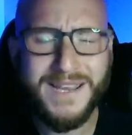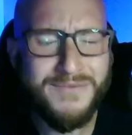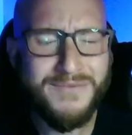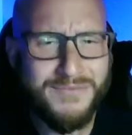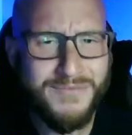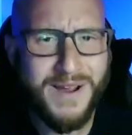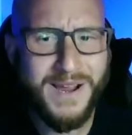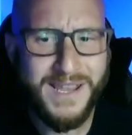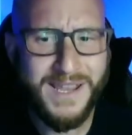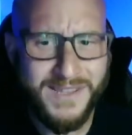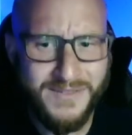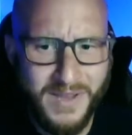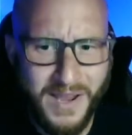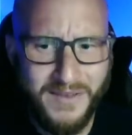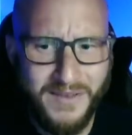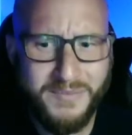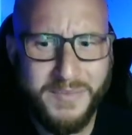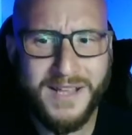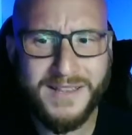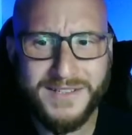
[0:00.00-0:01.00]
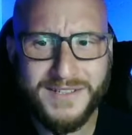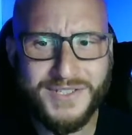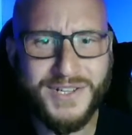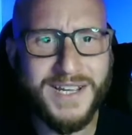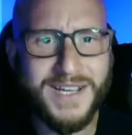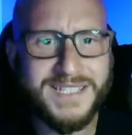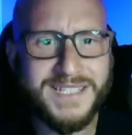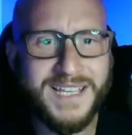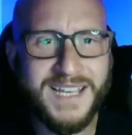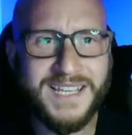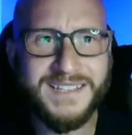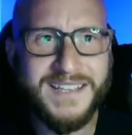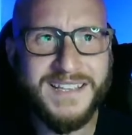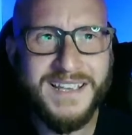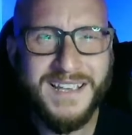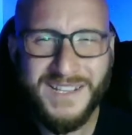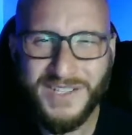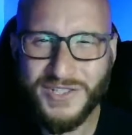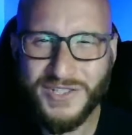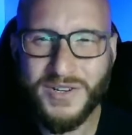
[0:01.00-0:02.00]
I apologize. I
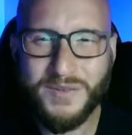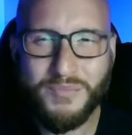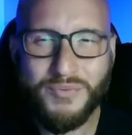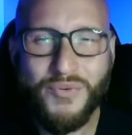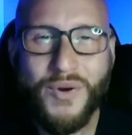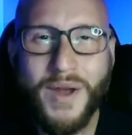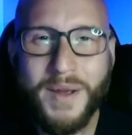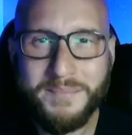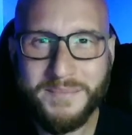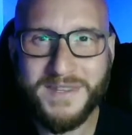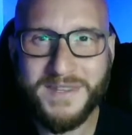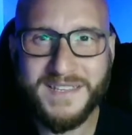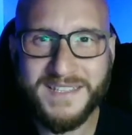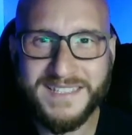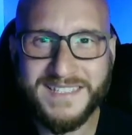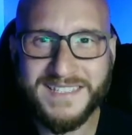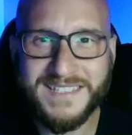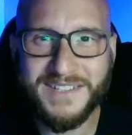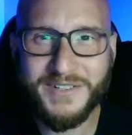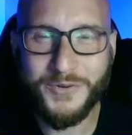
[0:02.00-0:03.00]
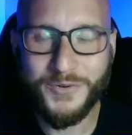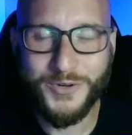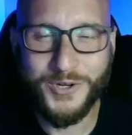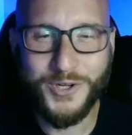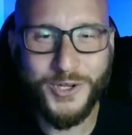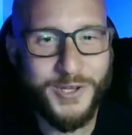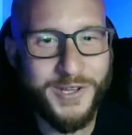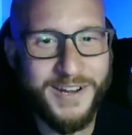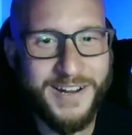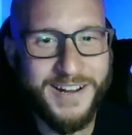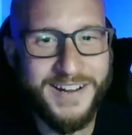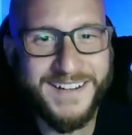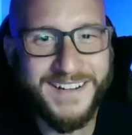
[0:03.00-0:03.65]
should have prepped this a little earlier.